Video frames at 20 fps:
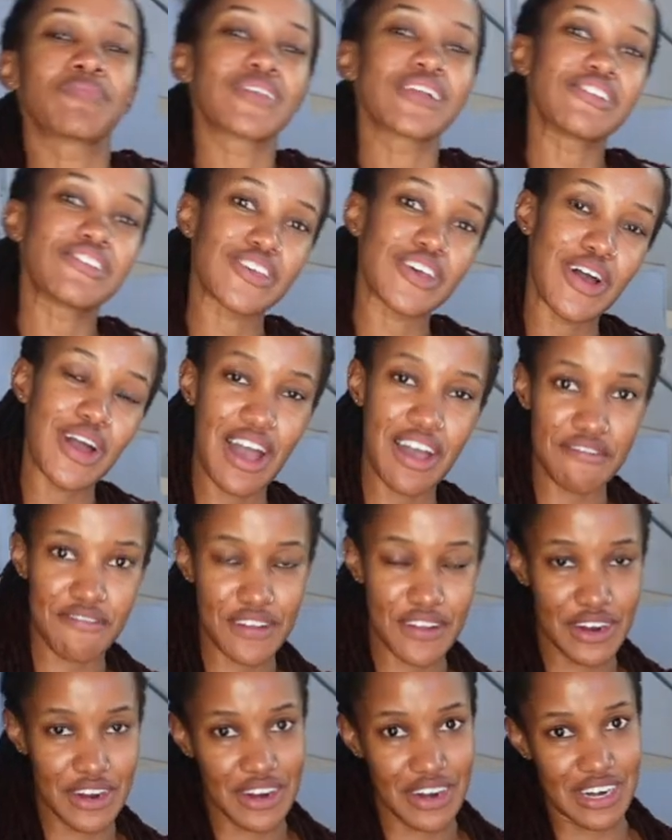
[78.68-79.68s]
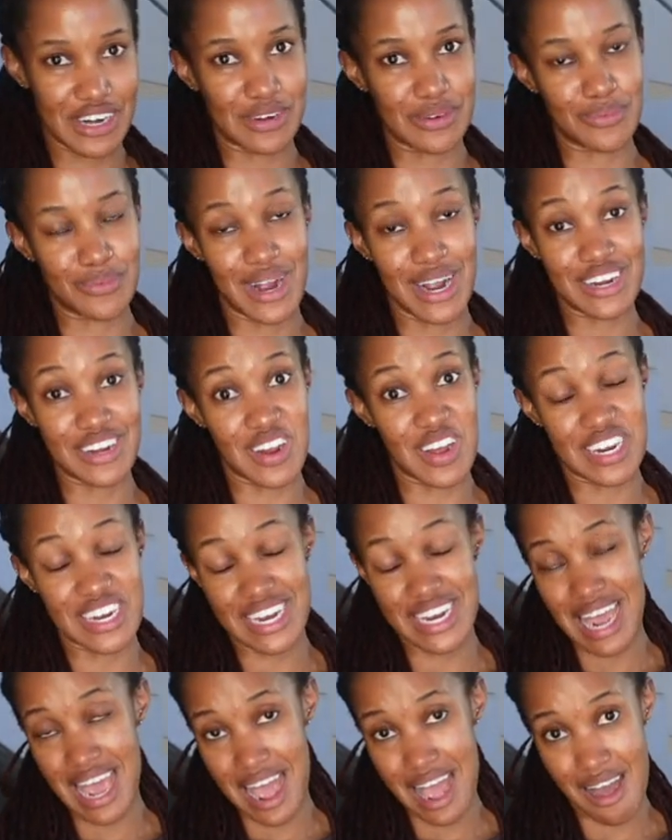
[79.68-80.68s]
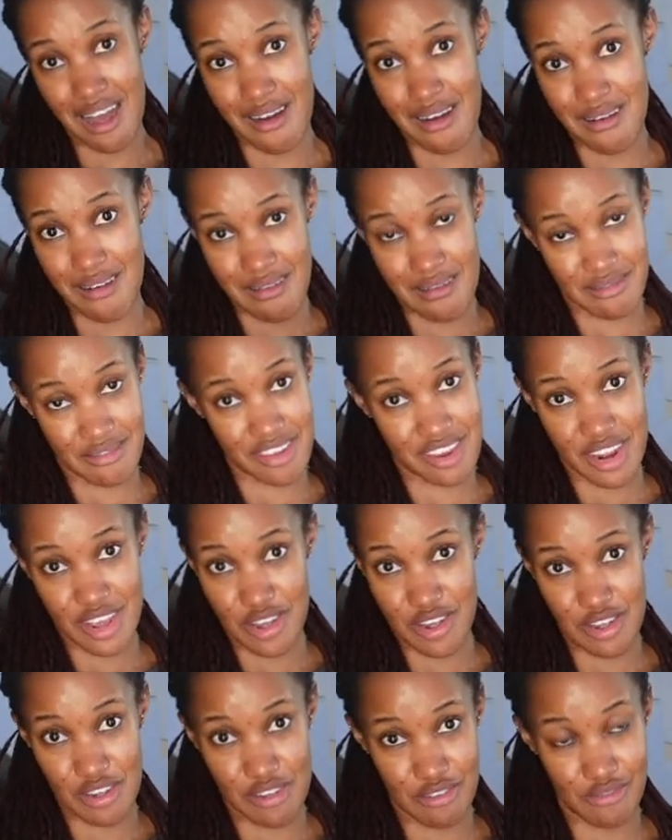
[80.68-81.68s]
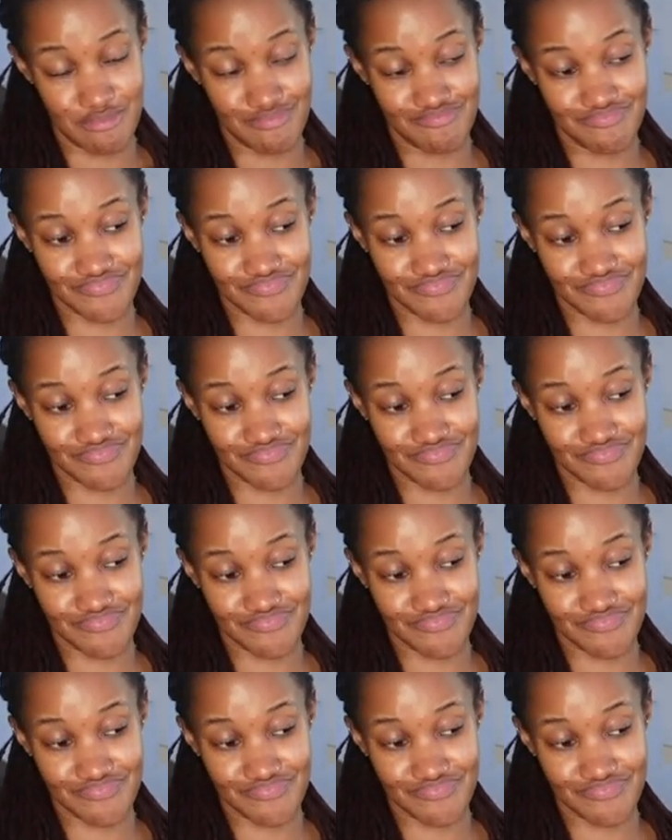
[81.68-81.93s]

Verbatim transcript: So I figured, why not now? You know,